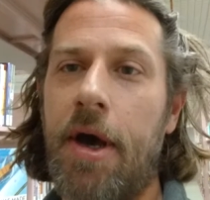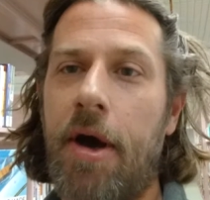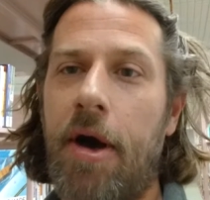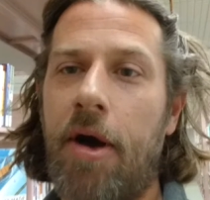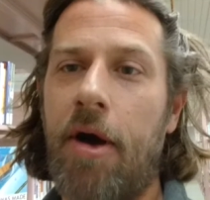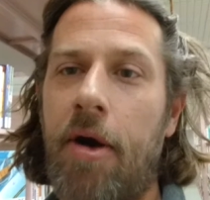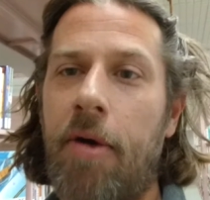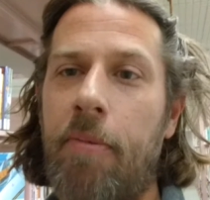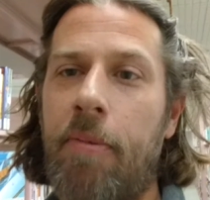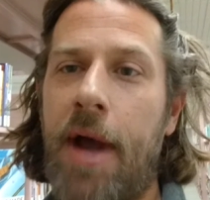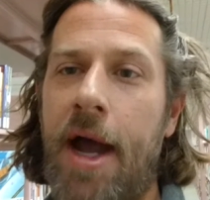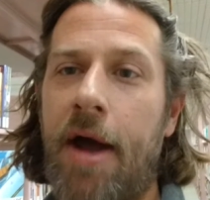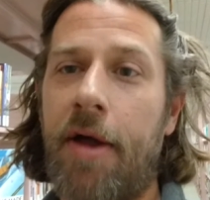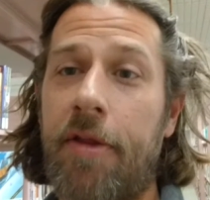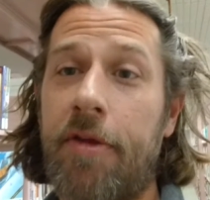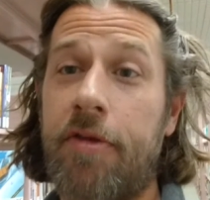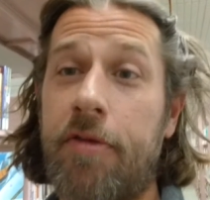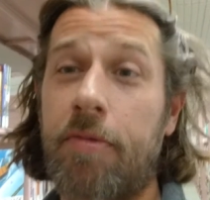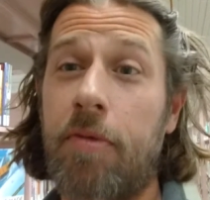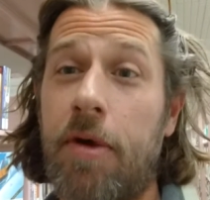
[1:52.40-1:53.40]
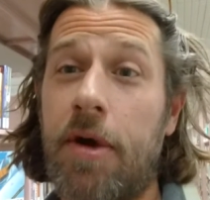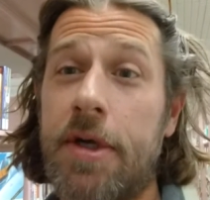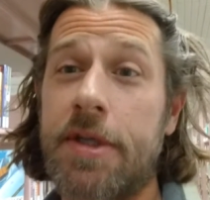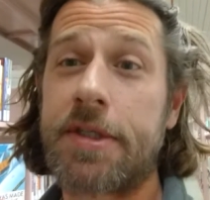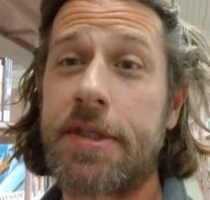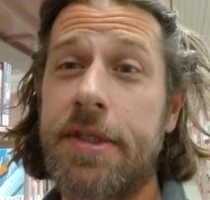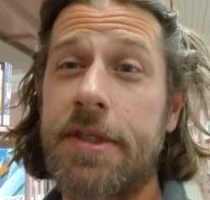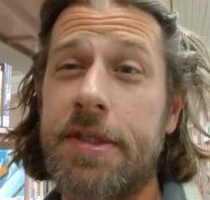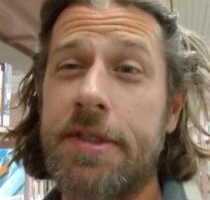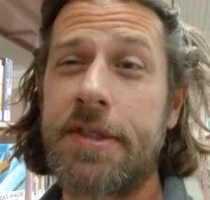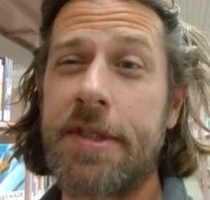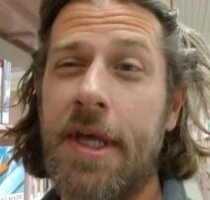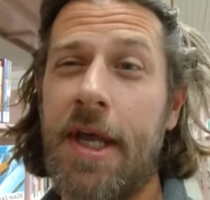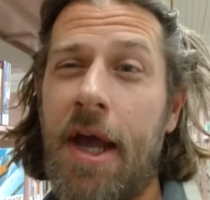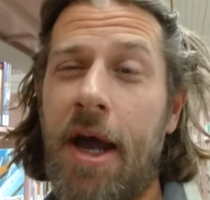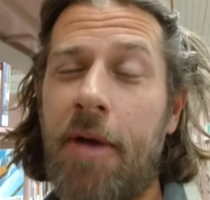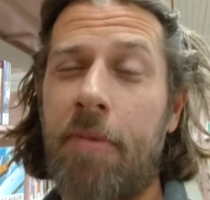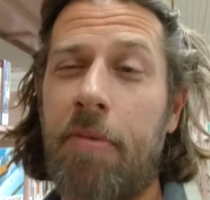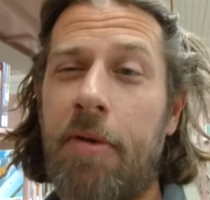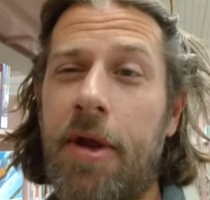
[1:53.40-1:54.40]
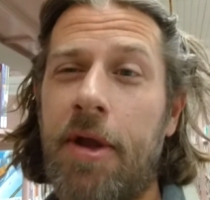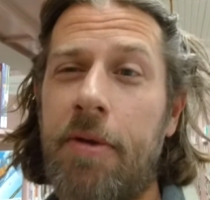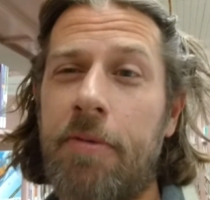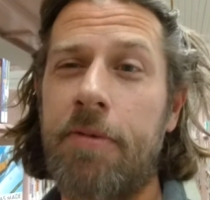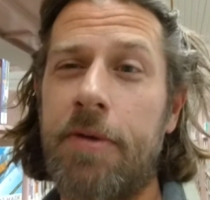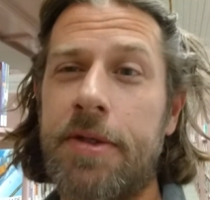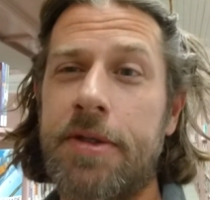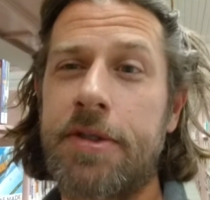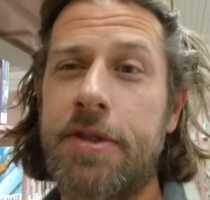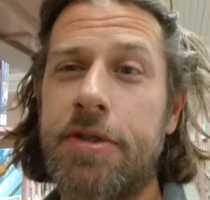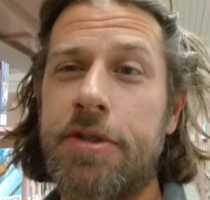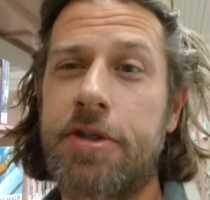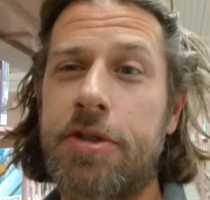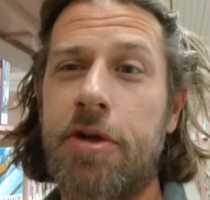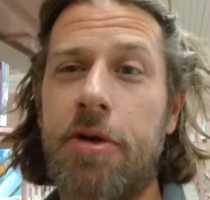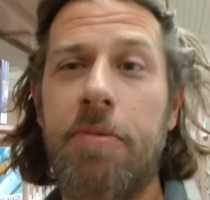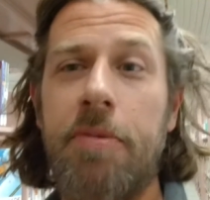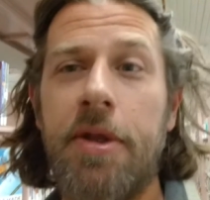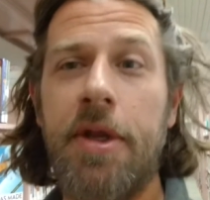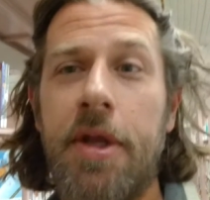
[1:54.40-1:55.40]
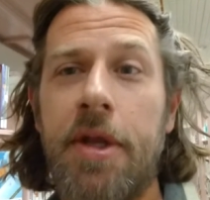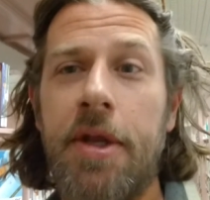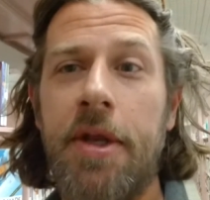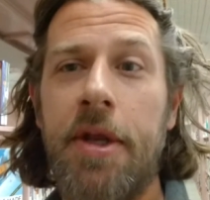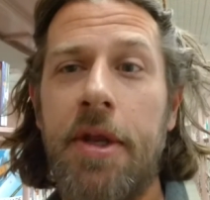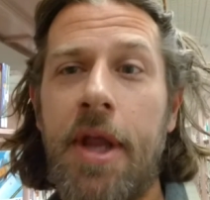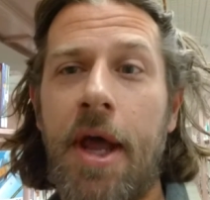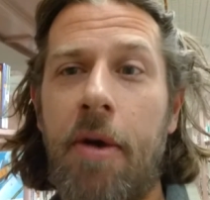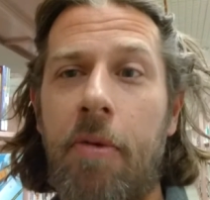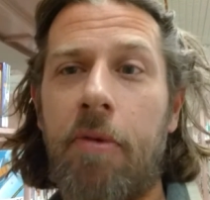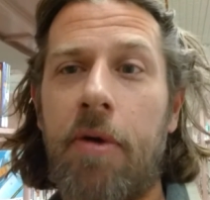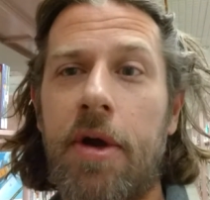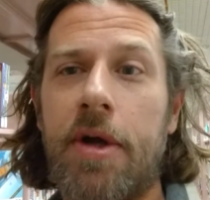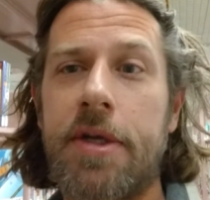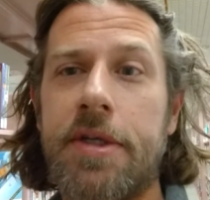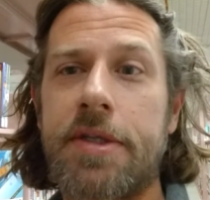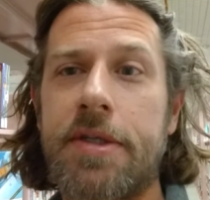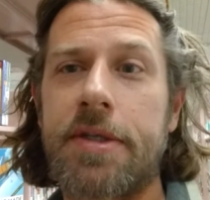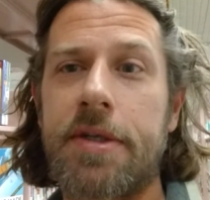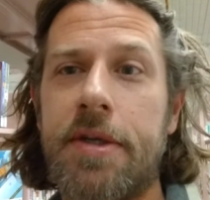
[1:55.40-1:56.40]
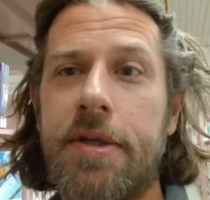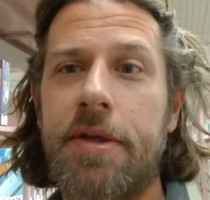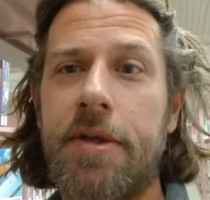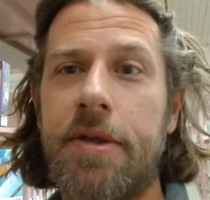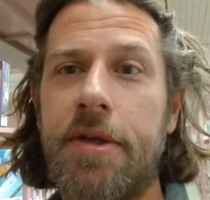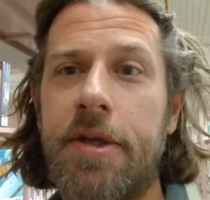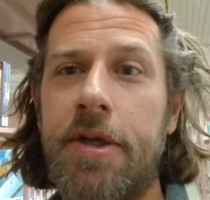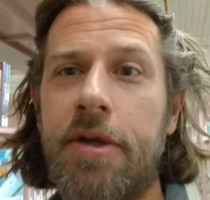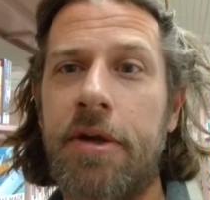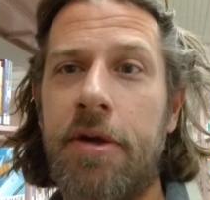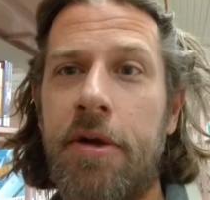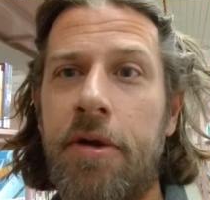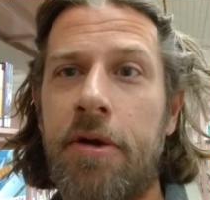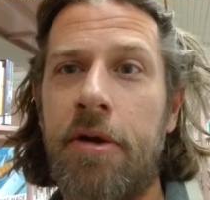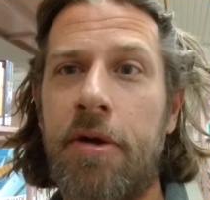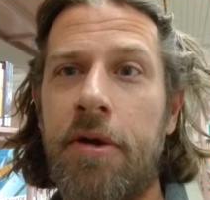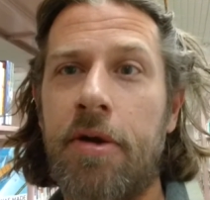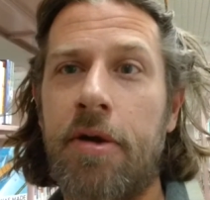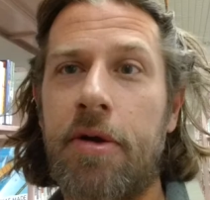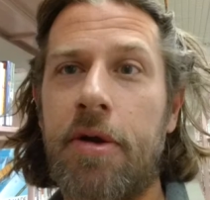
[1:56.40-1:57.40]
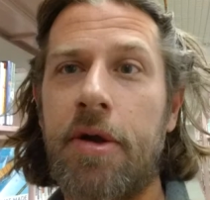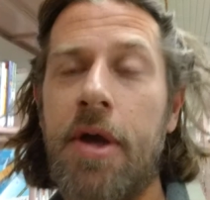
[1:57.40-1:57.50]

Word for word: Um, how this works is they operate with distributed networks. You're